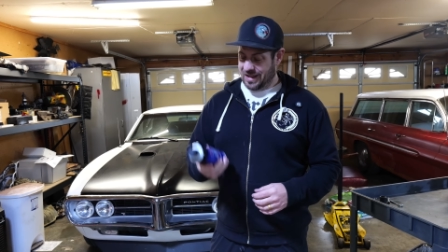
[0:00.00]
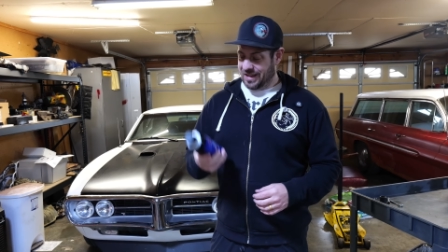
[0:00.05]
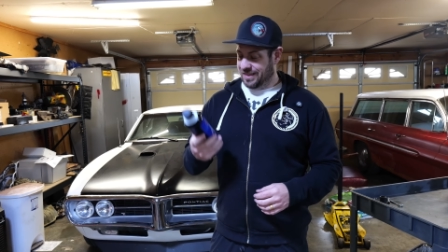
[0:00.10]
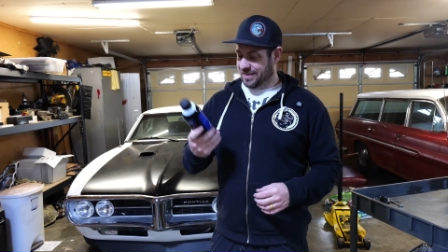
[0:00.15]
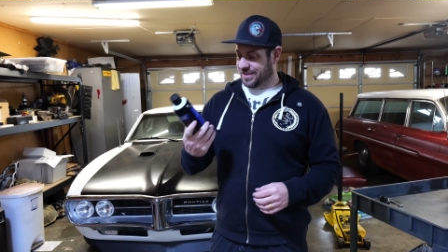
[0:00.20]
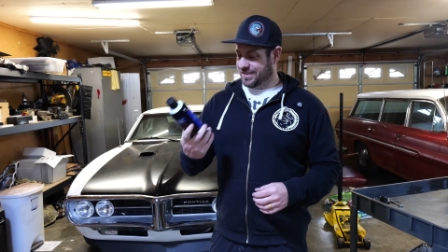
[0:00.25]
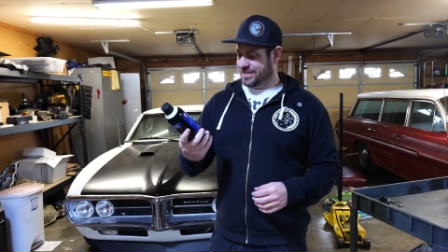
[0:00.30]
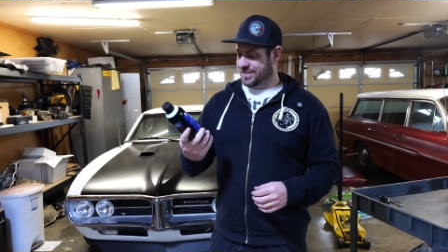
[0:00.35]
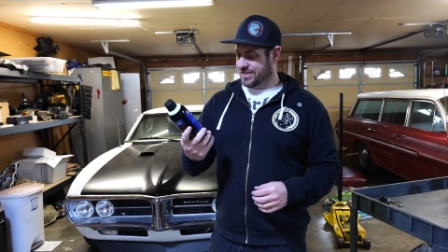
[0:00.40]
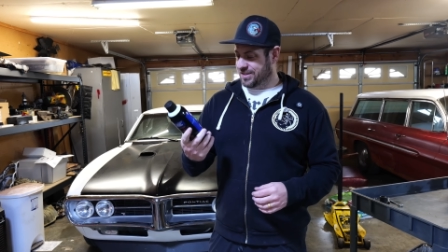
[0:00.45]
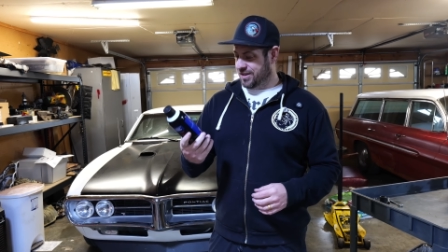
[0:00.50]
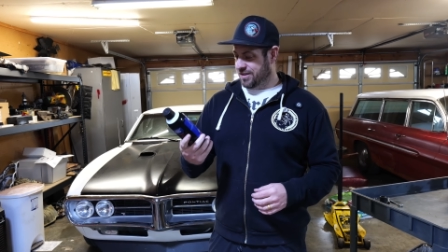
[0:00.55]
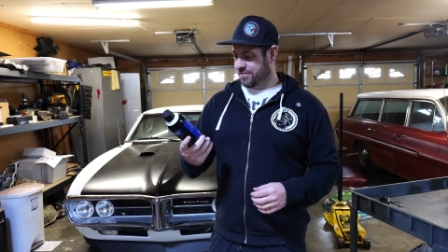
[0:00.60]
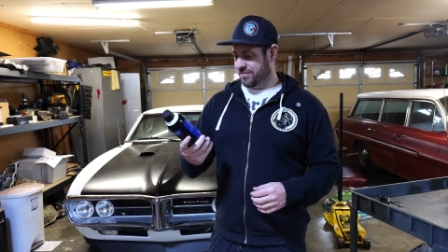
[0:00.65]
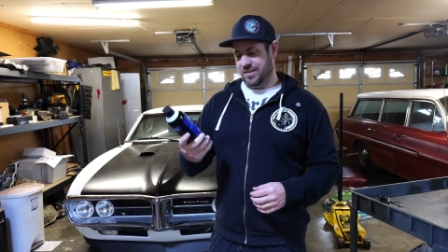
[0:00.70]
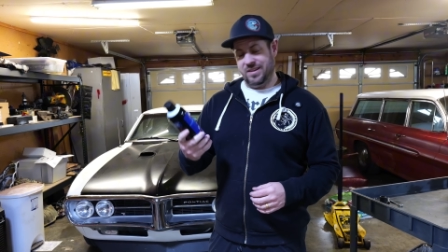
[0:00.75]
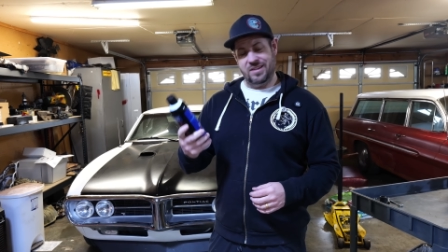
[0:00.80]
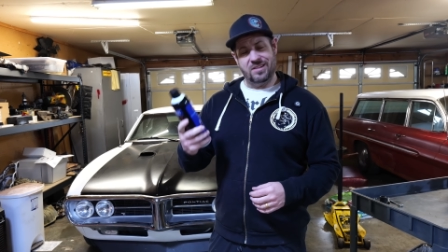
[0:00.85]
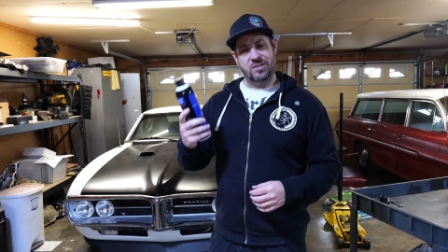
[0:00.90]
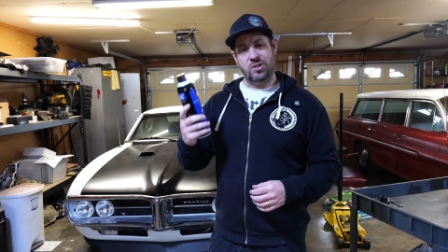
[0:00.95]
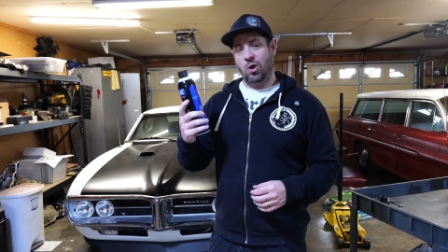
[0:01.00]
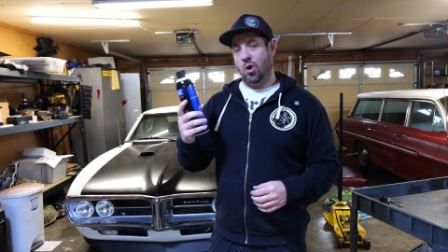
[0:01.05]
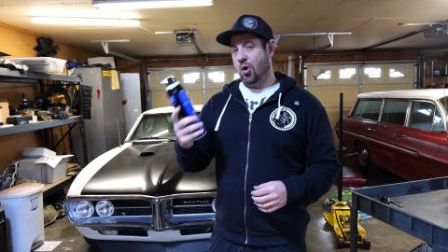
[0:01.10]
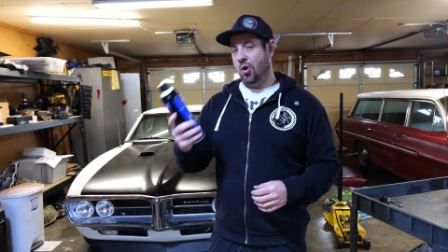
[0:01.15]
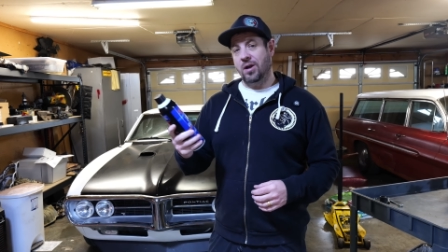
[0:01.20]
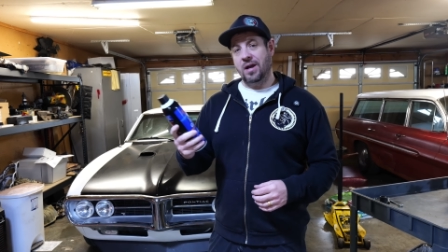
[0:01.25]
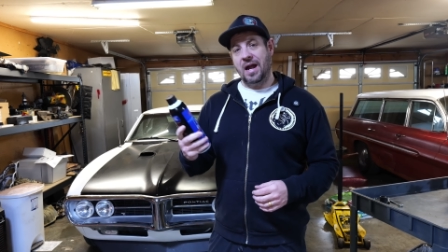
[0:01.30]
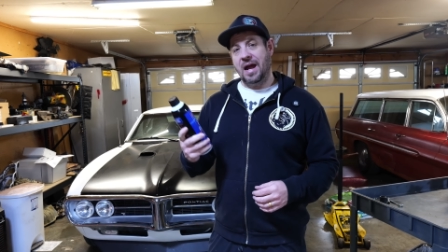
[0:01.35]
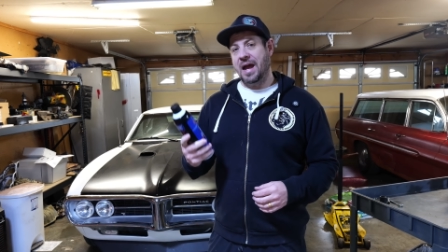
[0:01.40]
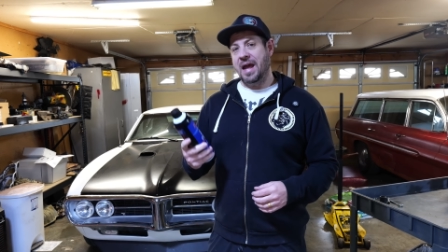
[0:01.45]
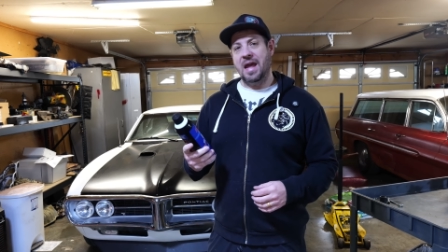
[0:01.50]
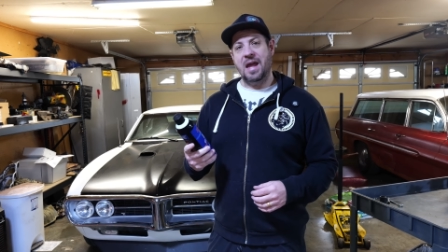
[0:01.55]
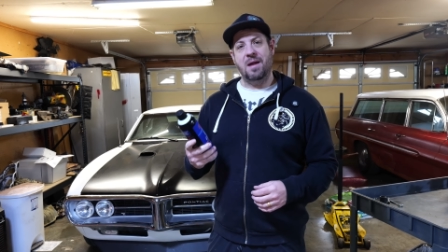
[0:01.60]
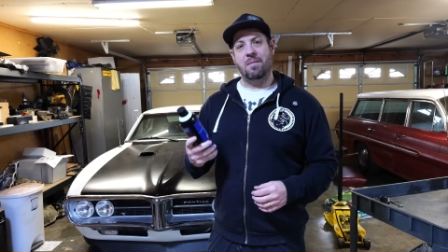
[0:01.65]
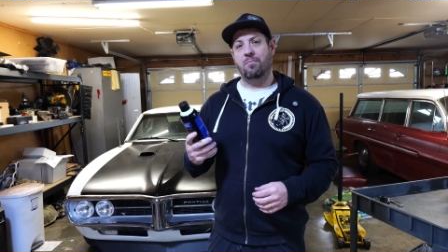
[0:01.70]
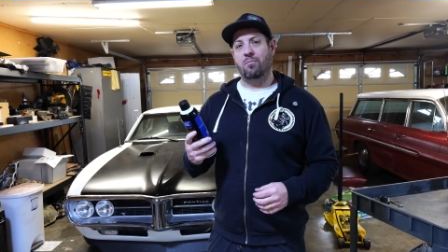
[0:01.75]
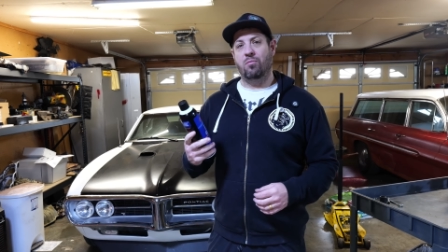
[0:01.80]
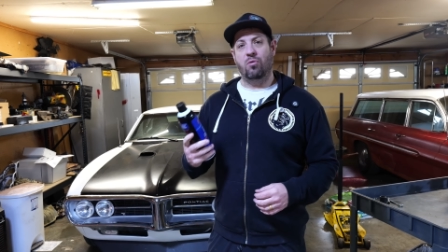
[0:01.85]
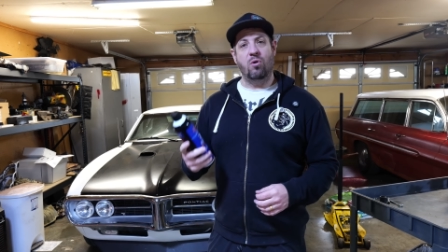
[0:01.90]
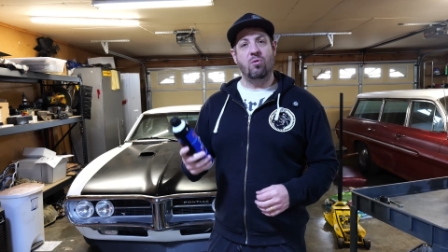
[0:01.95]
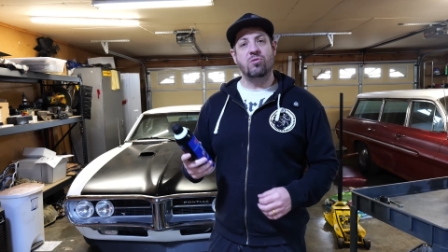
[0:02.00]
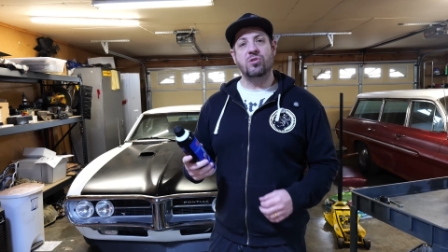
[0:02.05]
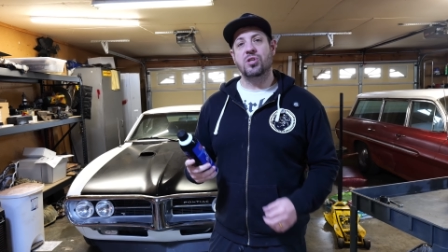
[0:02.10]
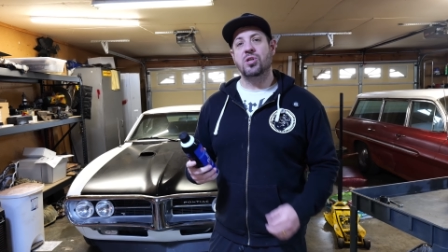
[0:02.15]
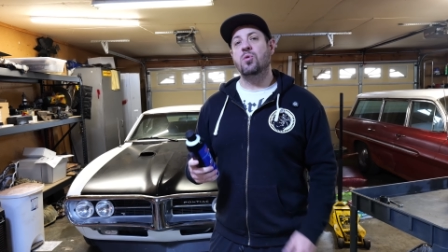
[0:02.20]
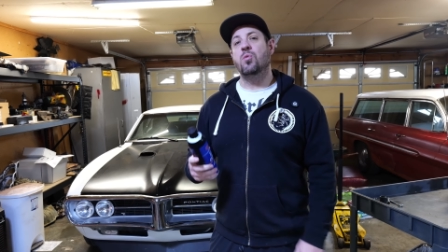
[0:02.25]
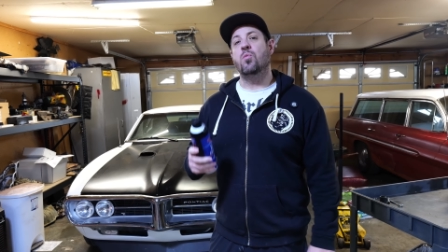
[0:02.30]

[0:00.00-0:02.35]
This stuff is car guy ambrosia.